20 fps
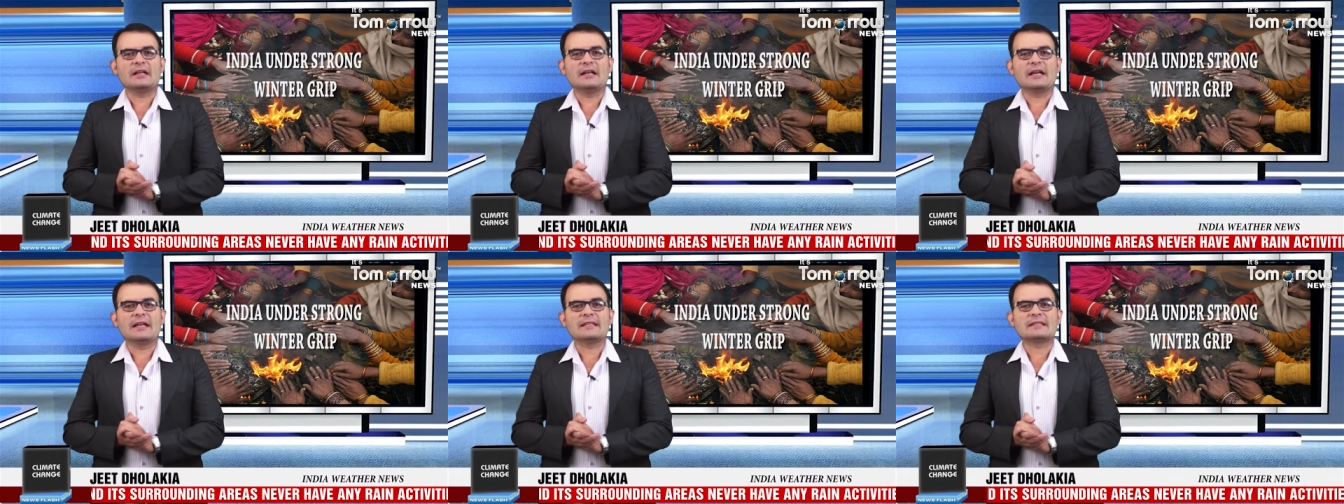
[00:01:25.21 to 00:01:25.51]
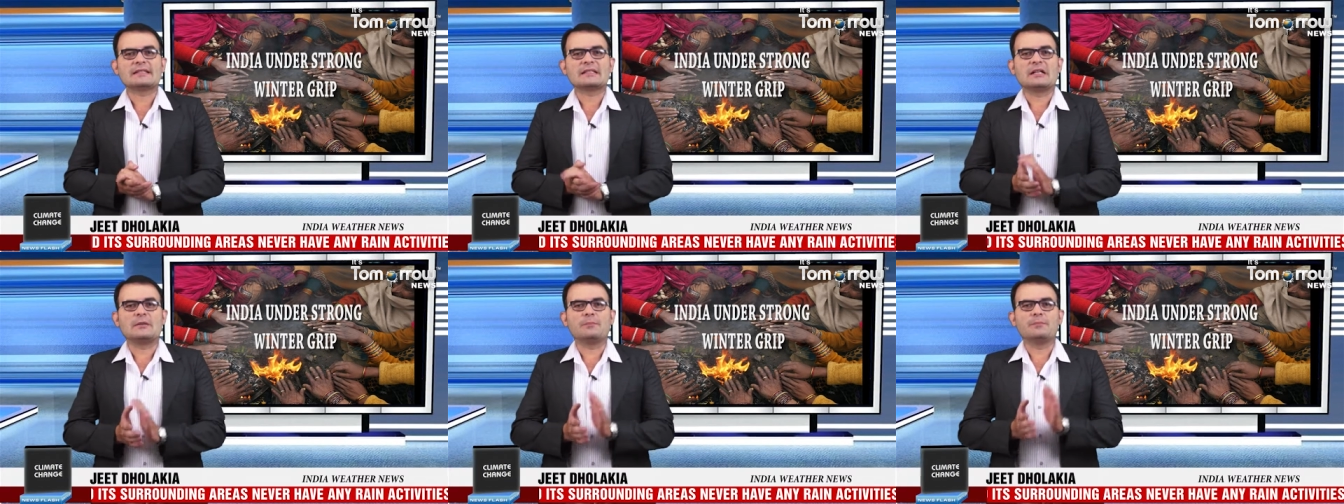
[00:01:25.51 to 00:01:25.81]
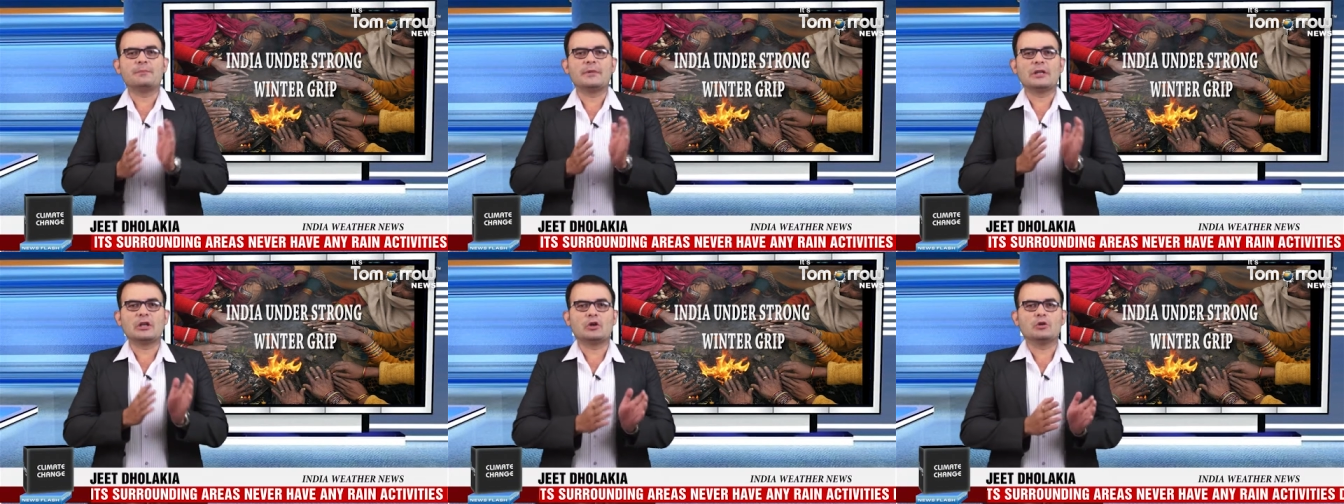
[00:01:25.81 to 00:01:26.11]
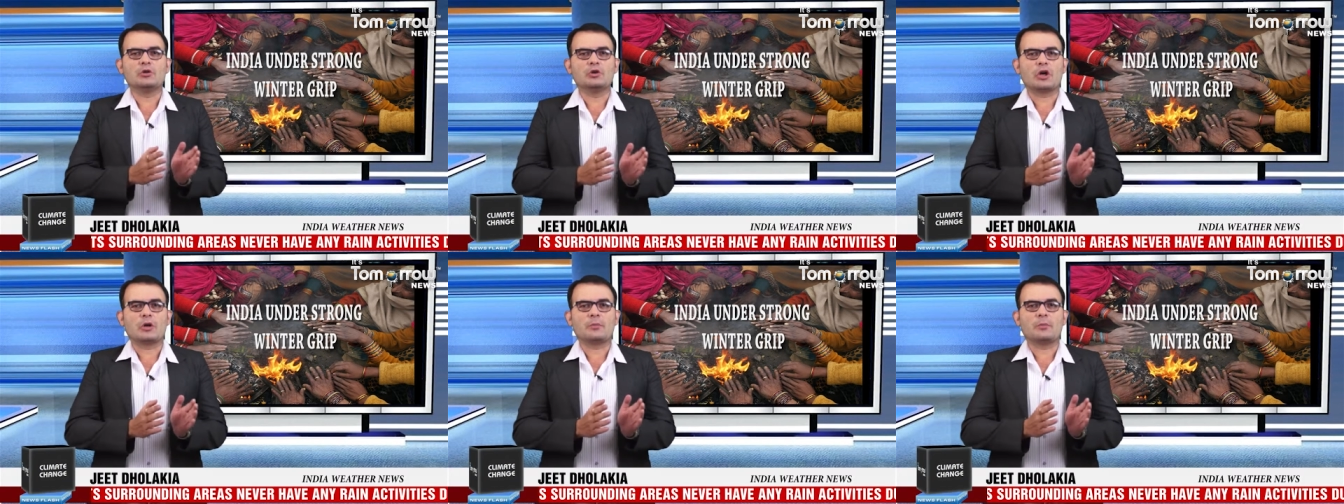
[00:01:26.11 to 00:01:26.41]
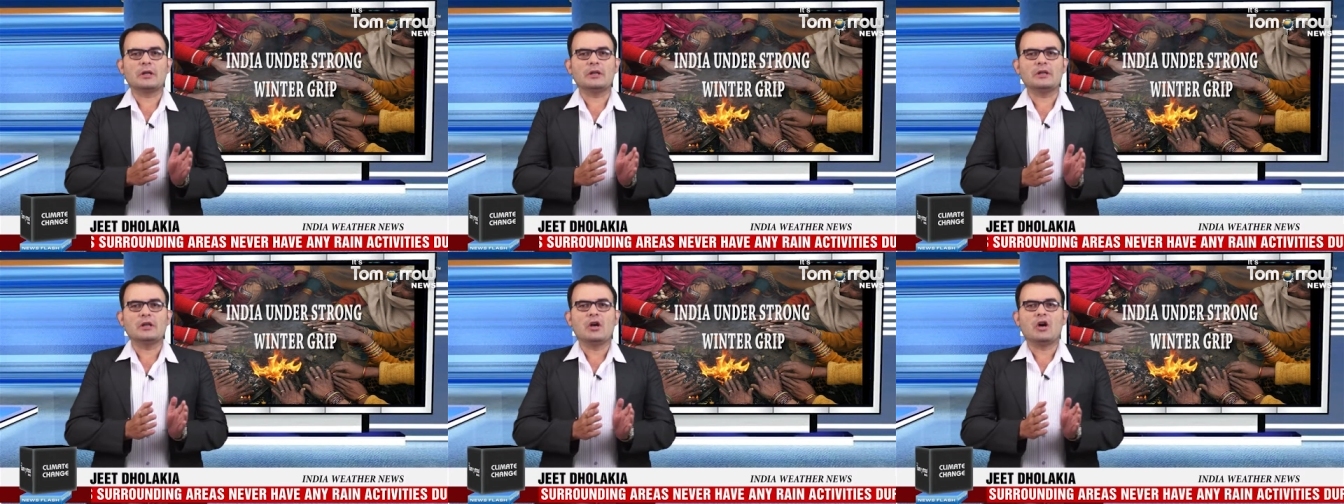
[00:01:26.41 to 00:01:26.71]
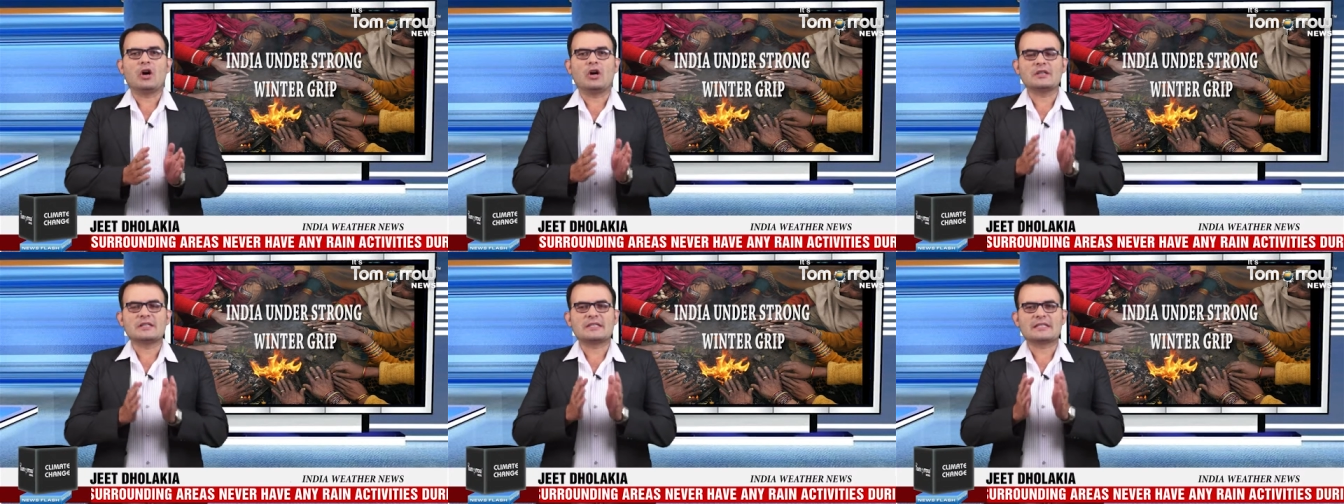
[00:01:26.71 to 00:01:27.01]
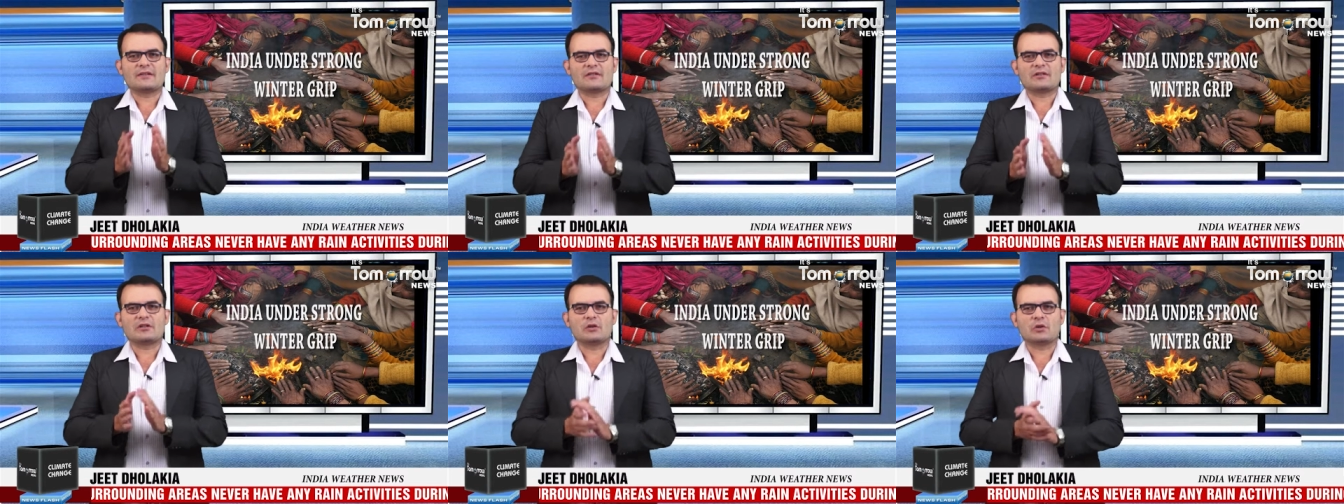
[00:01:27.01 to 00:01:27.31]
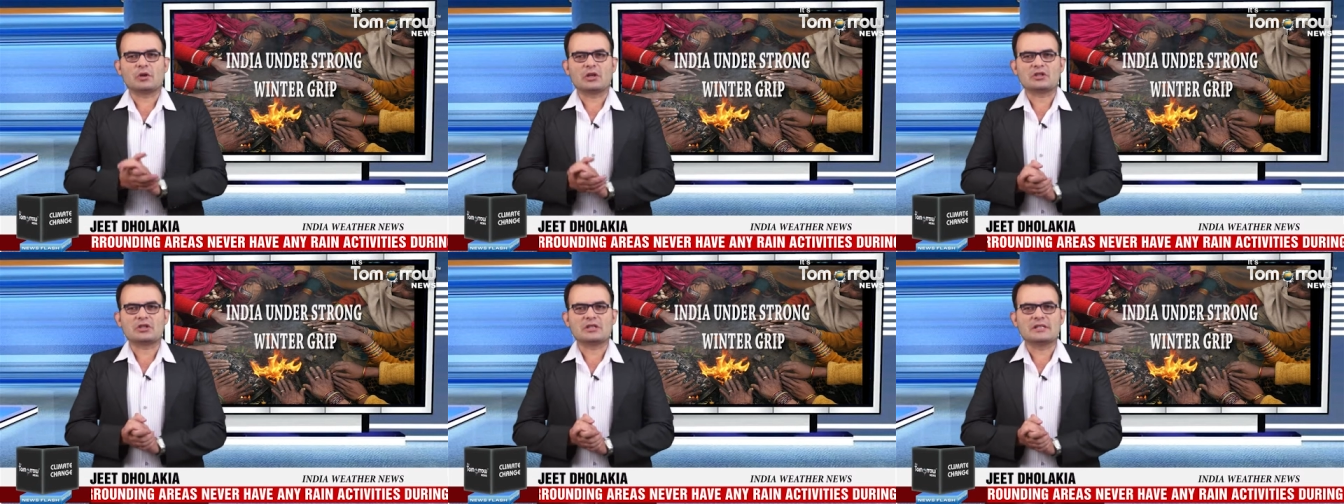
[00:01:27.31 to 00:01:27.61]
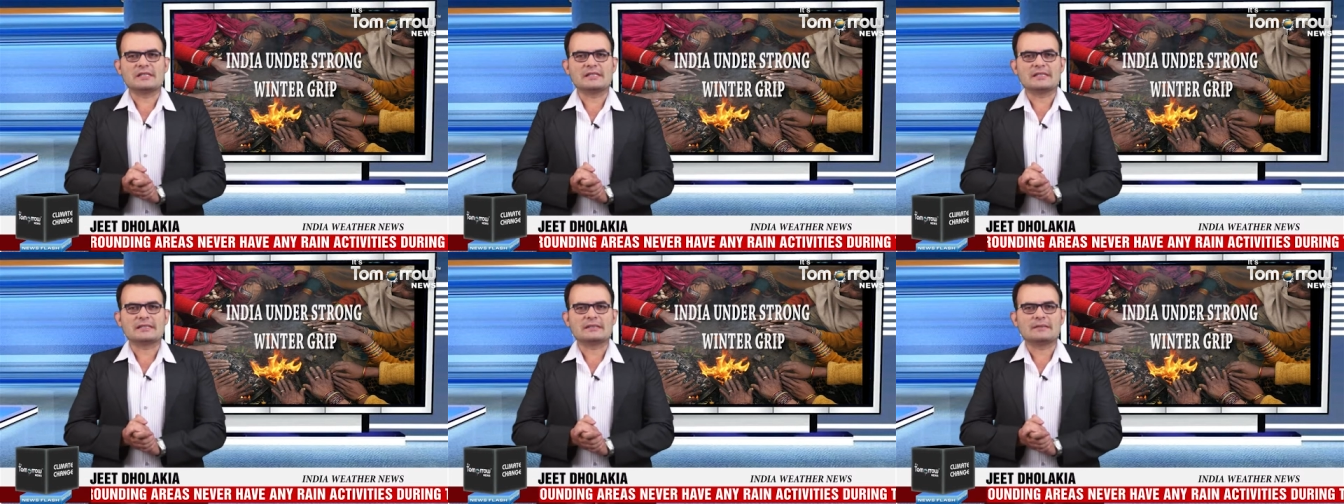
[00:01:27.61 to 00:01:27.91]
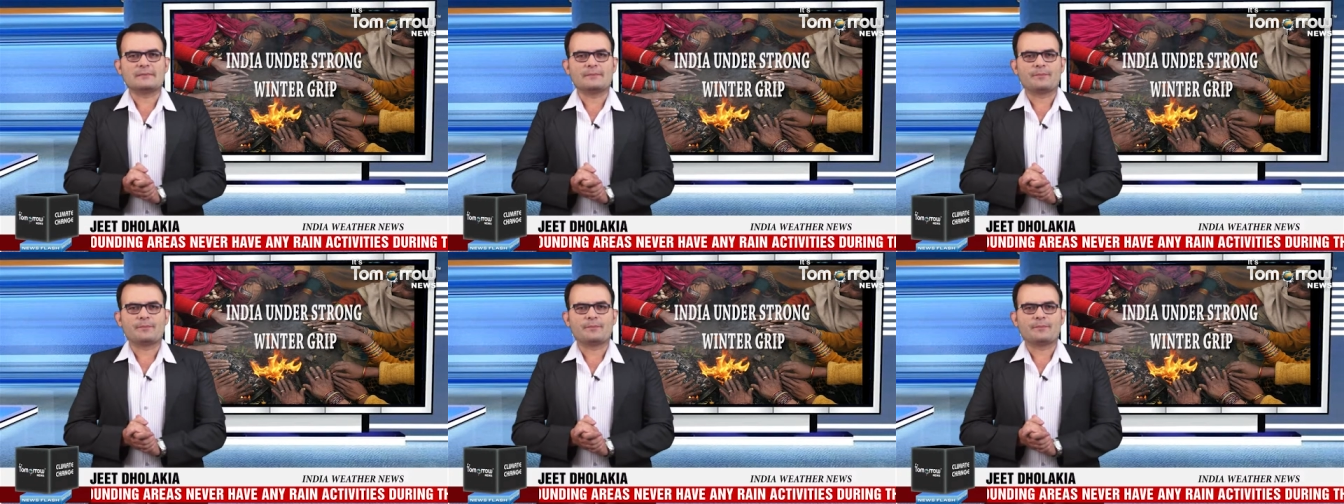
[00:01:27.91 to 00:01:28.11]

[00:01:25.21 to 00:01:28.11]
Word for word: has come below normal on several occasions.